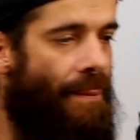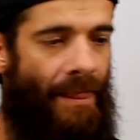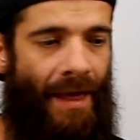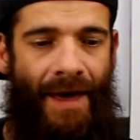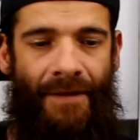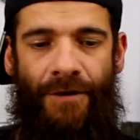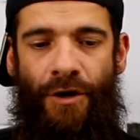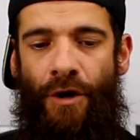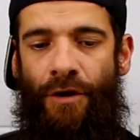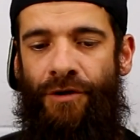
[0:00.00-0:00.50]

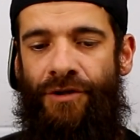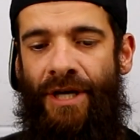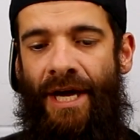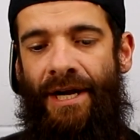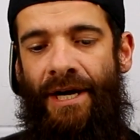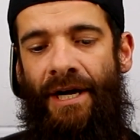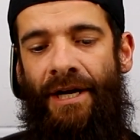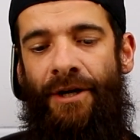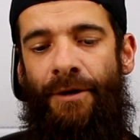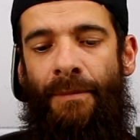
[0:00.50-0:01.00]
a
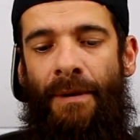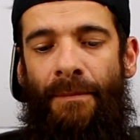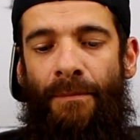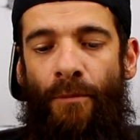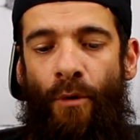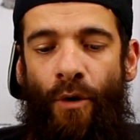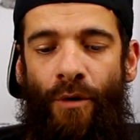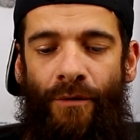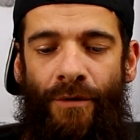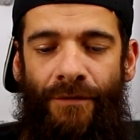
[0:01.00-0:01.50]
little bit
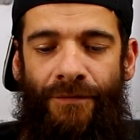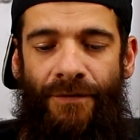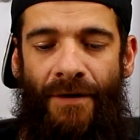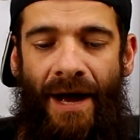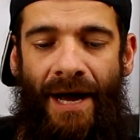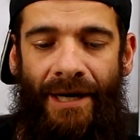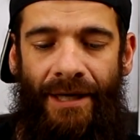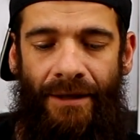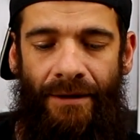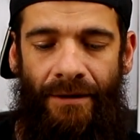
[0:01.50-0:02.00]
more
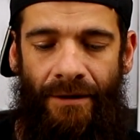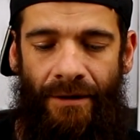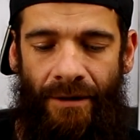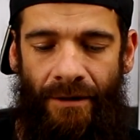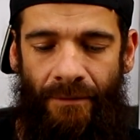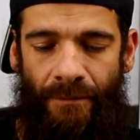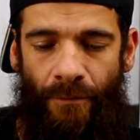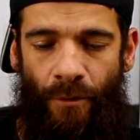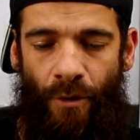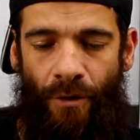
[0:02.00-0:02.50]
refined,
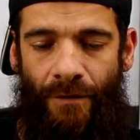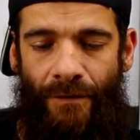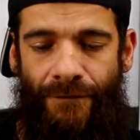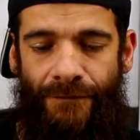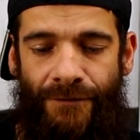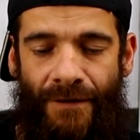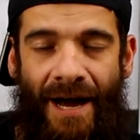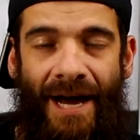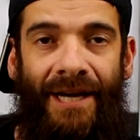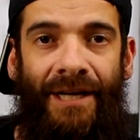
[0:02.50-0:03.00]
more of a
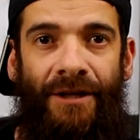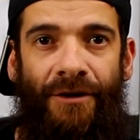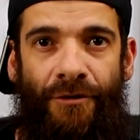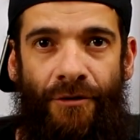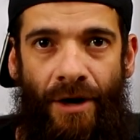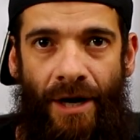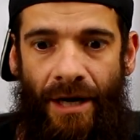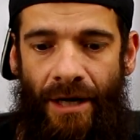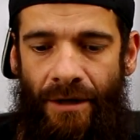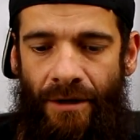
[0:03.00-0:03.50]
fine
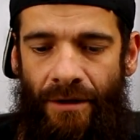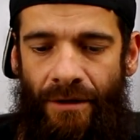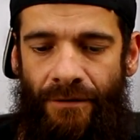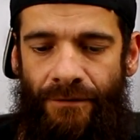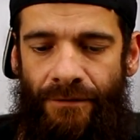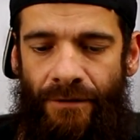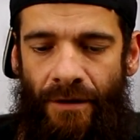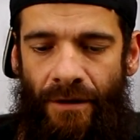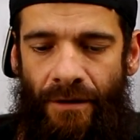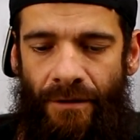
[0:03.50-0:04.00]
grade
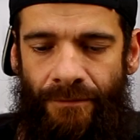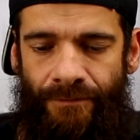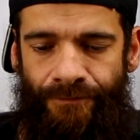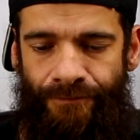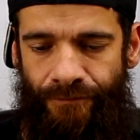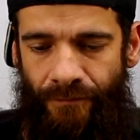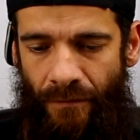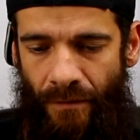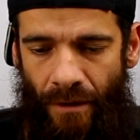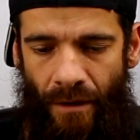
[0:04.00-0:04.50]
of
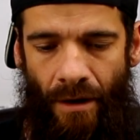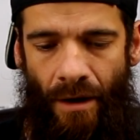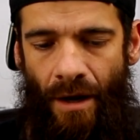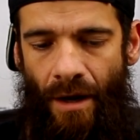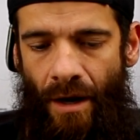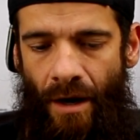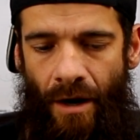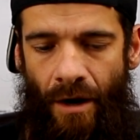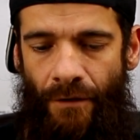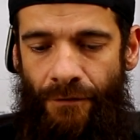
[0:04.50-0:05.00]

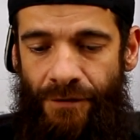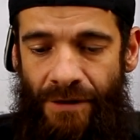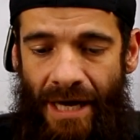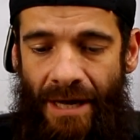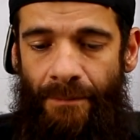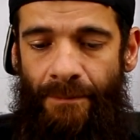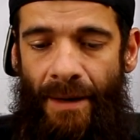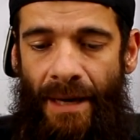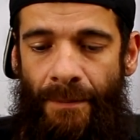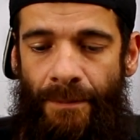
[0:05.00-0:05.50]

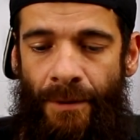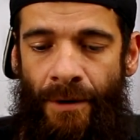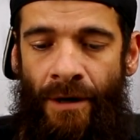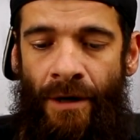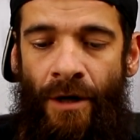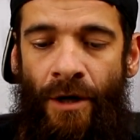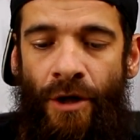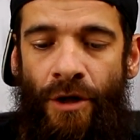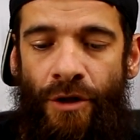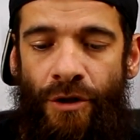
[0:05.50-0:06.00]
sandpaper,
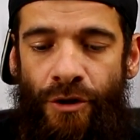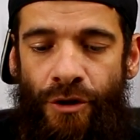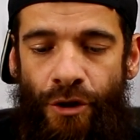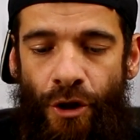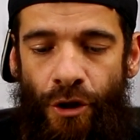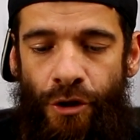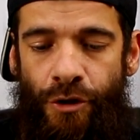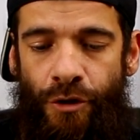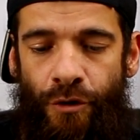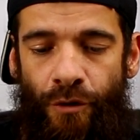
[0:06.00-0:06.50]

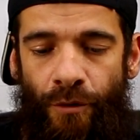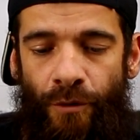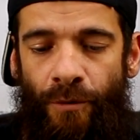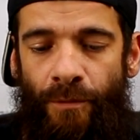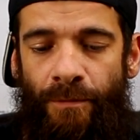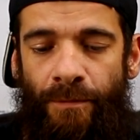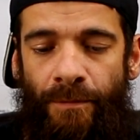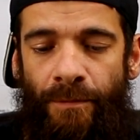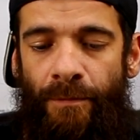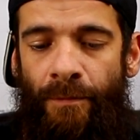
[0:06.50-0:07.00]
just
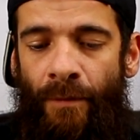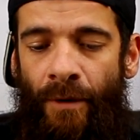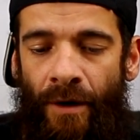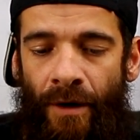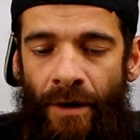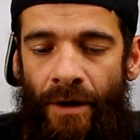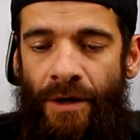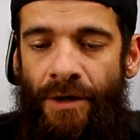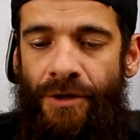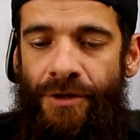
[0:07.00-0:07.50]
to
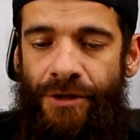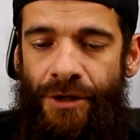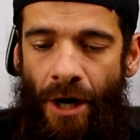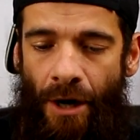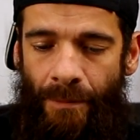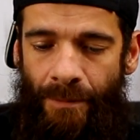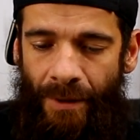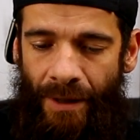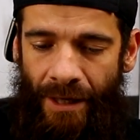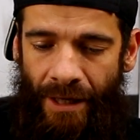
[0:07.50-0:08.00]

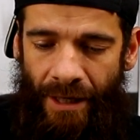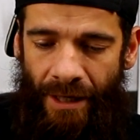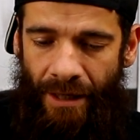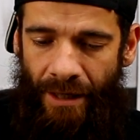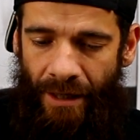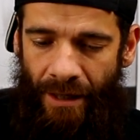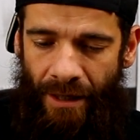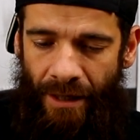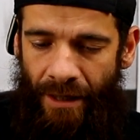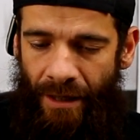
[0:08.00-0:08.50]
sharpen it
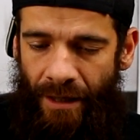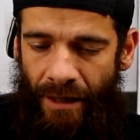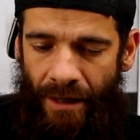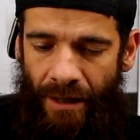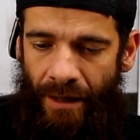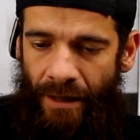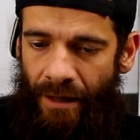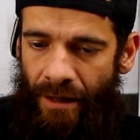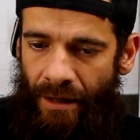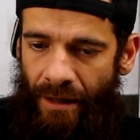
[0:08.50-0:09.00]

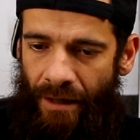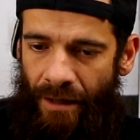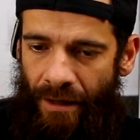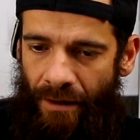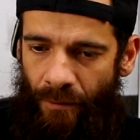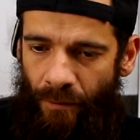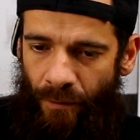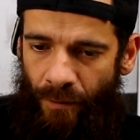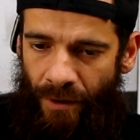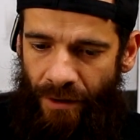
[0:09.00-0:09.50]

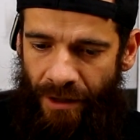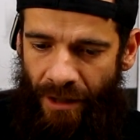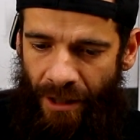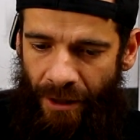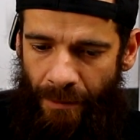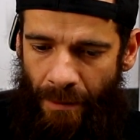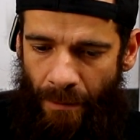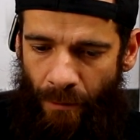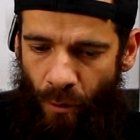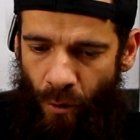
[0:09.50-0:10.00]
with a
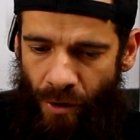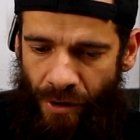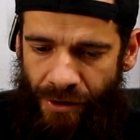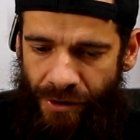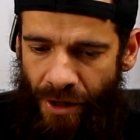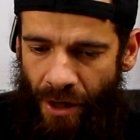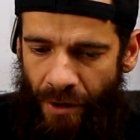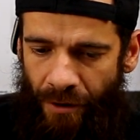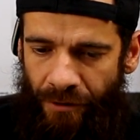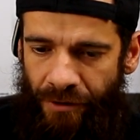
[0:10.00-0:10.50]
little bit more
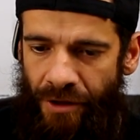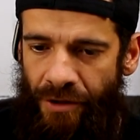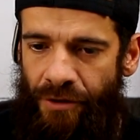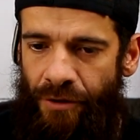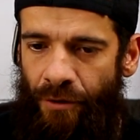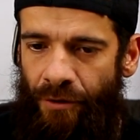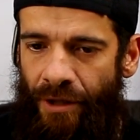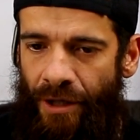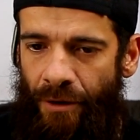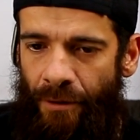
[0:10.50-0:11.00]
subtlety
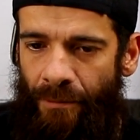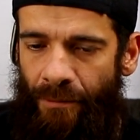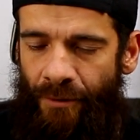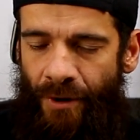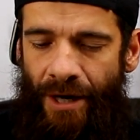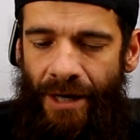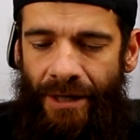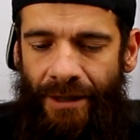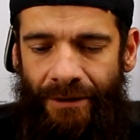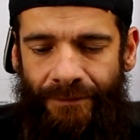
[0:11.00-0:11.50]
so they don't
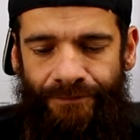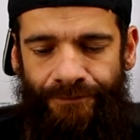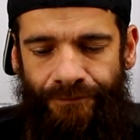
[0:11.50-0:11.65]
break.